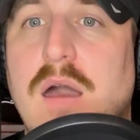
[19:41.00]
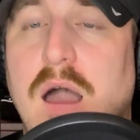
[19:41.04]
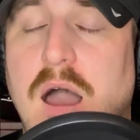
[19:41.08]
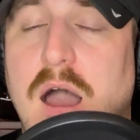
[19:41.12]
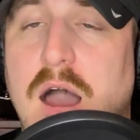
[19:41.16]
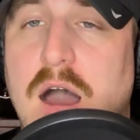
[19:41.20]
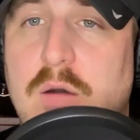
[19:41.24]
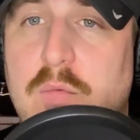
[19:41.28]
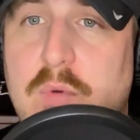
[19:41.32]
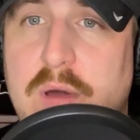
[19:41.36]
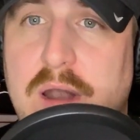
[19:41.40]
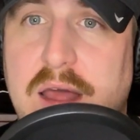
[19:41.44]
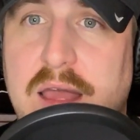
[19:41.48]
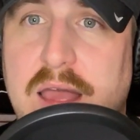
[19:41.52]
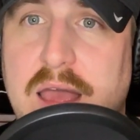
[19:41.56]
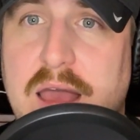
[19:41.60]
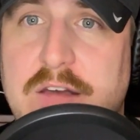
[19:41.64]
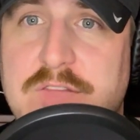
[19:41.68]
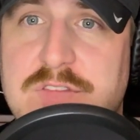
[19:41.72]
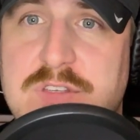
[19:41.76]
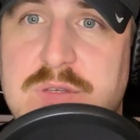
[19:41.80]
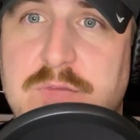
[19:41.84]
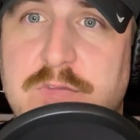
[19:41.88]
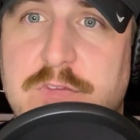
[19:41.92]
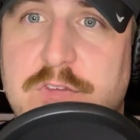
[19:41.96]
uh, when I have
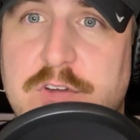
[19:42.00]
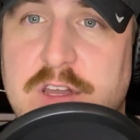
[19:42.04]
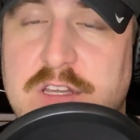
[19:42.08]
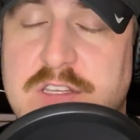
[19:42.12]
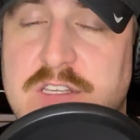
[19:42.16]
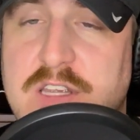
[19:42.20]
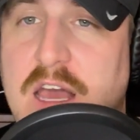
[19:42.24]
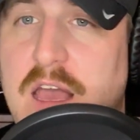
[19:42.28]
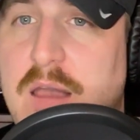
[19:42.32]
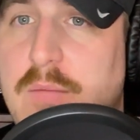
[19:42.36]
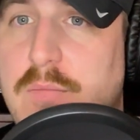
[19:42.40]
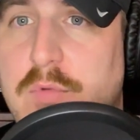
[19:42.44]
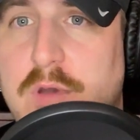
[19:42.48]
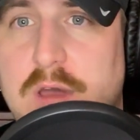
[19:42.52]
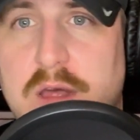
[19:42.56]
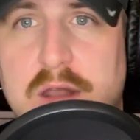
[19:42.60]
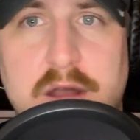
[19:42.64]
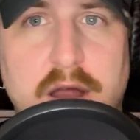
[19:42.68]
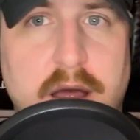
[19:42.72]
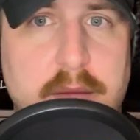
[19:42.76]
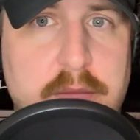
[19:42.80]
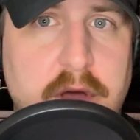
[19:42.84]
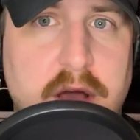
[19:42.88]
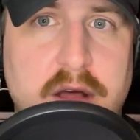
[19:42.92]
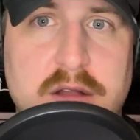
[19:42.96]
some free time when
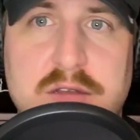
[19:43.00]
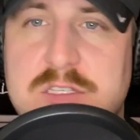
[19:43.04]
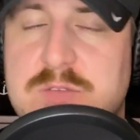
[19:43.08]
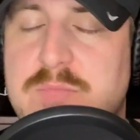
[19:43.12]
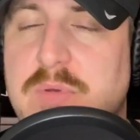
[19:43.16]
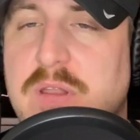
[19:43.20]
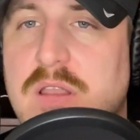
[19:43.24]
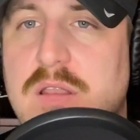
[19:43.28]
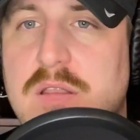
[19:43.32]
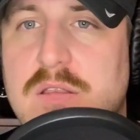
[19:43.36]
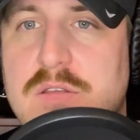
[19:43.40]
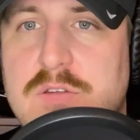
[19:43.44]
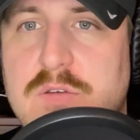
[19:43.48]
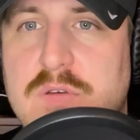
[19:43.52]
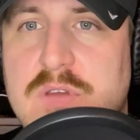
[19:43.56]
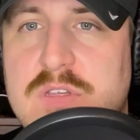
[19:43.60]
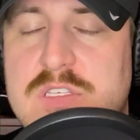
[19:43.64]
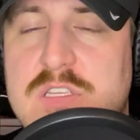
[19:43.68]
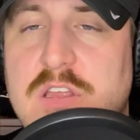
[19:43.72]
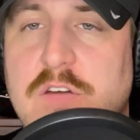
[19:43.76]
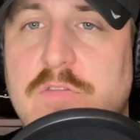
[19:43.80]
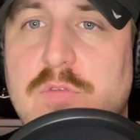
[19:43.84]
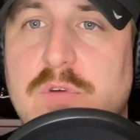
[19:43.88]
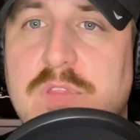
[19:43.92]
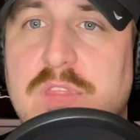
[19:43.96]
I'm not spent doing
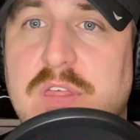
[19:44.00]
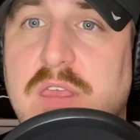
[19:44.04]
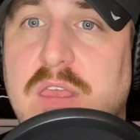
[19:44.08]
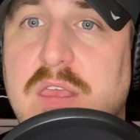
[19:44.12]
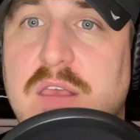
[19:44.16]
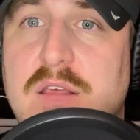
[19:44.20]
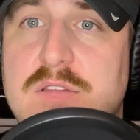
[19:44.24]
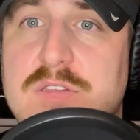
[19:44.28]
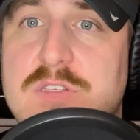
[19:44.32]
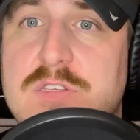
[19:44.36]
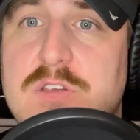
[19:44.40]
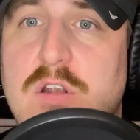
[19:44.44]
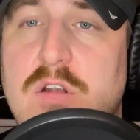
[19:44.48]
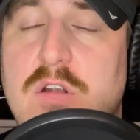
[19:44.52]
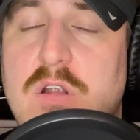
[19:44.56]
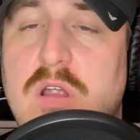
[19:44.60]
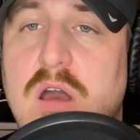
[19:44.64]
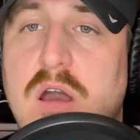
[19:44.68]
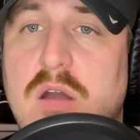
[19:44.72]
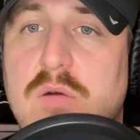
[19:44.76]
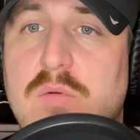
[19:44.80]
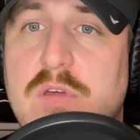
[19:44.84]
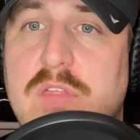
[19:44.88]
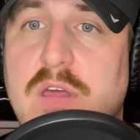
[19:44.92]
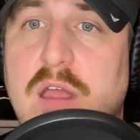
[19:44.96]
stuff with the kids or
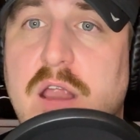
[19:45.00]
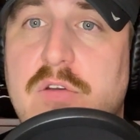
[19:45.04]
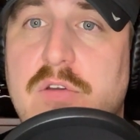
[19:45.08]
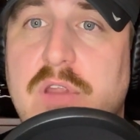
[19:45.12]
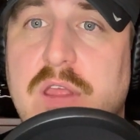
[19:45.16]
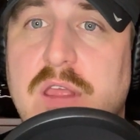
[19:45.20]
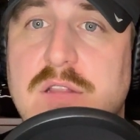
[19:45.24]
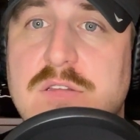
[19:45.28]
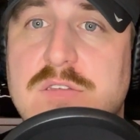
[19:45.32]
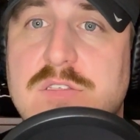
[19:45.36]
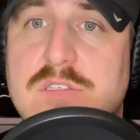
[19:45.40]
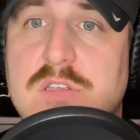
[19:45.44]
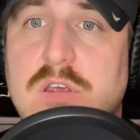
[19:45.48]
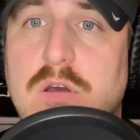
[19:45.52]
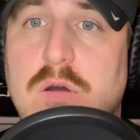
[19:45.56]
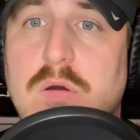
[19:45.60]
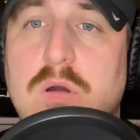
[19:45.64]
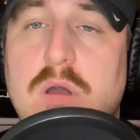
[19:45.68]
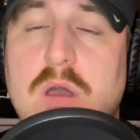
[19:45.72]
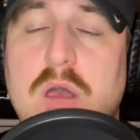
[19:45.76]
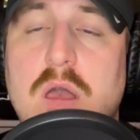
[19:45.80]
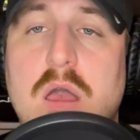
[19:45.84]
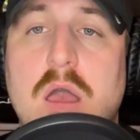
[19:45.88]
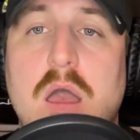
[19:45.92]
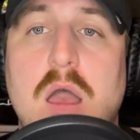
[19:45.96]
uh, with Irene. So
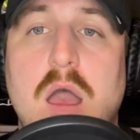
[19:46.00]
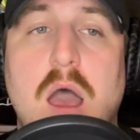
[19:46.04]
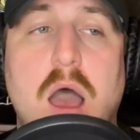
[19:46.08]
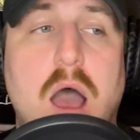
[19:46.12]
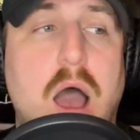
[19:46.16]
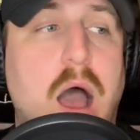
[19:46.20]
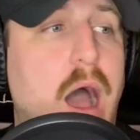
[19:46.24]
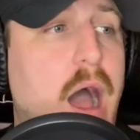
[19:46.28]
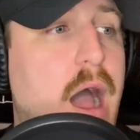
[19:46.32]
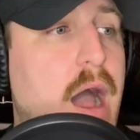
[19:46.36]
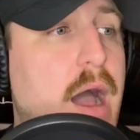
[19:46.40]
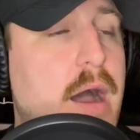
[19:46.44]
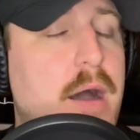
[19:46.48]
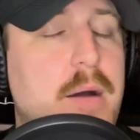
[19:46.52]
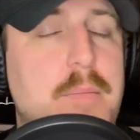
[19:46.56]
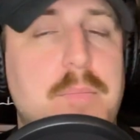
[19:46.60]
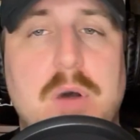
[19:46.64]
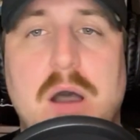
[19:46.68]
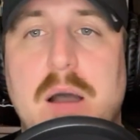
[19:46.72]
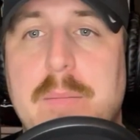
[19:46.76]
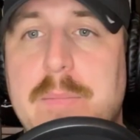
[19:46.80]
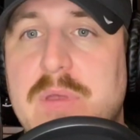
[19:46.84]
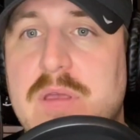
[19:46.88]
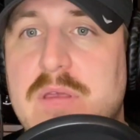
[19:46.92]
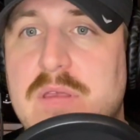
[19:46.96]
um,
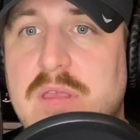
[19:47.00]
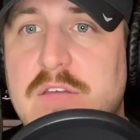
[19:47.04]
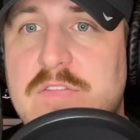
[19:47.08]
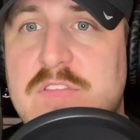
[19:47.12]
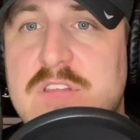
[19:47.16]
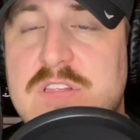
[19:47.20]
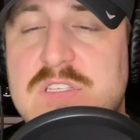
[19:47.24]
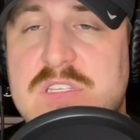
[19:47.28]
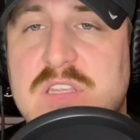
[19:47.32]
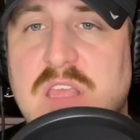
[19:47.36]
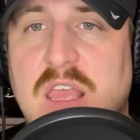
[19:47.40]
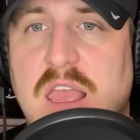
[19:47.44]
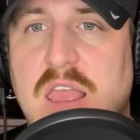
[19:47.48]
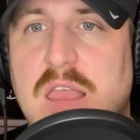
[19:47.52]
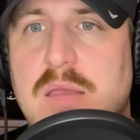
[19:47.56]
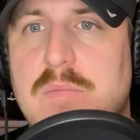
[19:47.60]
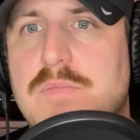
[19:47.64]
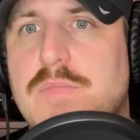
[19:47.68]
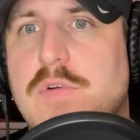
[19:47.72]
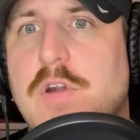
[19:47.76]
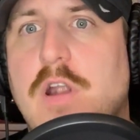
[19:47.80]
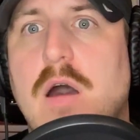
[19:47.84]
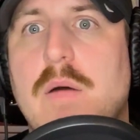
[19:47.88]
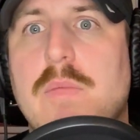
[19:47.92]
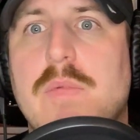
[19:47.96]
I'm going to give this game
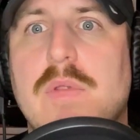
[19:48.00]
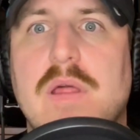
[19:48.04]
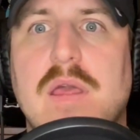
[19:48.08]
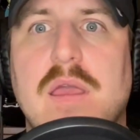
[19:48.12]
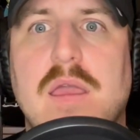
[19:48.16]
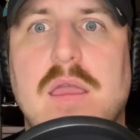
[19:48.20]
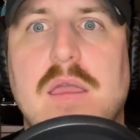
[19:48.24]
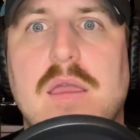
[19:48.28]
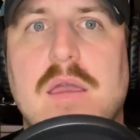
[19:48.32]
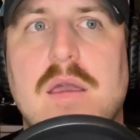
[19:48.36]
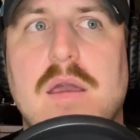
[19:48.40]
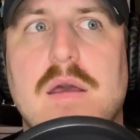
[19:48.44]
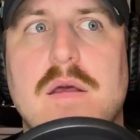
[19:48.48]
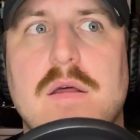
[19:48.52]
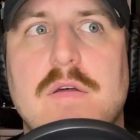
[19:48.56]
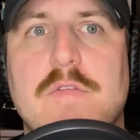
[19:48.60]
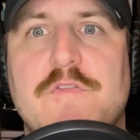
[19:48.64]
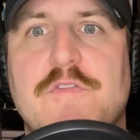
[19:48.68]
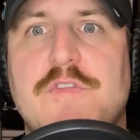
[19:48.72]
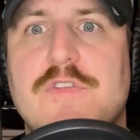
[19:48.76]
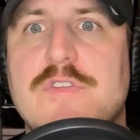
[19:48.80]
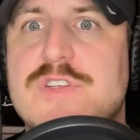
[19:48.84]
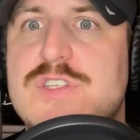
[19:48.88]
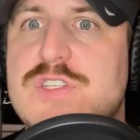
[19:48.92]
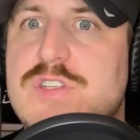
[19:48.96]
probably,
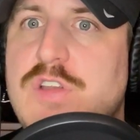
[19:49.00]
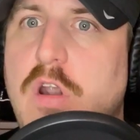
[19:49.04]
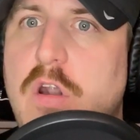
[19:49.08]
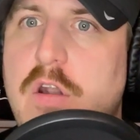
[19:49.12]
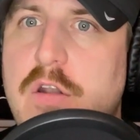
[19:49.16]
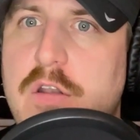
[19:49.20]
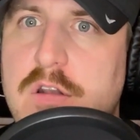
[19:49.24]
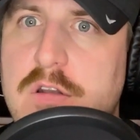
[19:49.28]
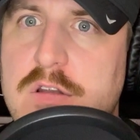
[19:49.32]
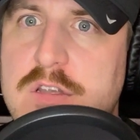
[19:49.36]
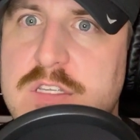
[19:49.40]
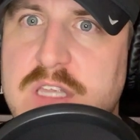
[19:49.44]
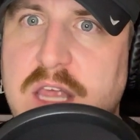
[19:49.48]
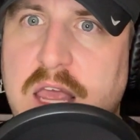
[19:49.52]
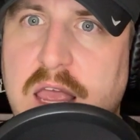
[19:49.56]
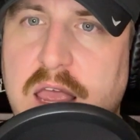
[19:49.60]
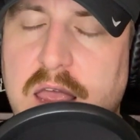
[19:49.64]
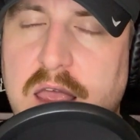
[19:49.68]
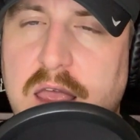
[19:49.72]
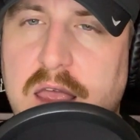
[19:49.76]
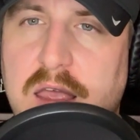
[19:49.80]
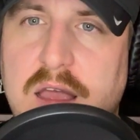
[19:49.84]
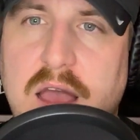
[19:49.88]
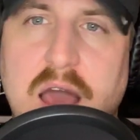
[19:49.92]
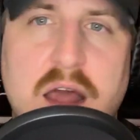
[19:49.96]
for starters,
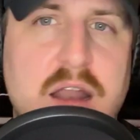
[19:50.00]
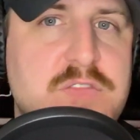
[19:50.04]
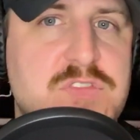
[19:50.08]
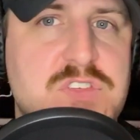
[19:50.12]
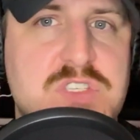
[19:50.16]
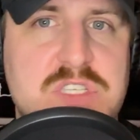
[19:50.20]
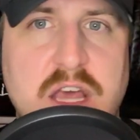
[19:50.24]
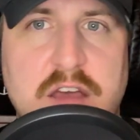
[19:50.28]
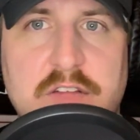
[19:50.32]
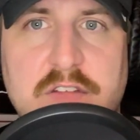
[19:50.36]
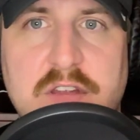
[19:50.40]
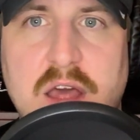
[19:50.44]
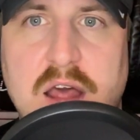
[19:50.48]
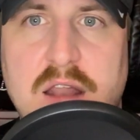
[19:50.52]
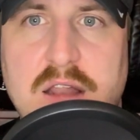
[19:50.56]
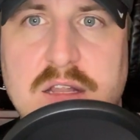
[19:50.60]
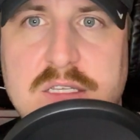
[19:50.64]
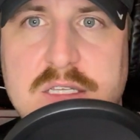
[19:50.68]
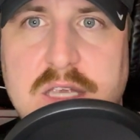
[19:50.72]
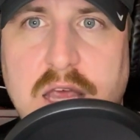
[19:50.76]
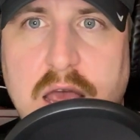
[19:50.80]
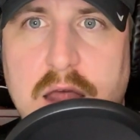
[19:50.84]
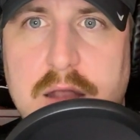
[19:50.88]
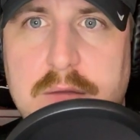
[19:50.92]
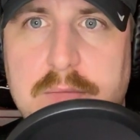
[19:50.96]
a kind of seven out of
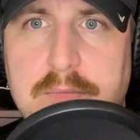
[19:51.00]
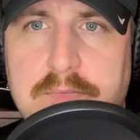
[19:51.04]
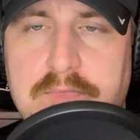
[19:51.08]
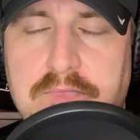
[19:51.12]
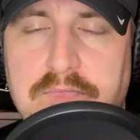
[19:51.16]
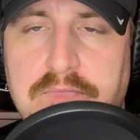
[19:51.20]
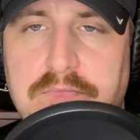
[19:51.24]
ten.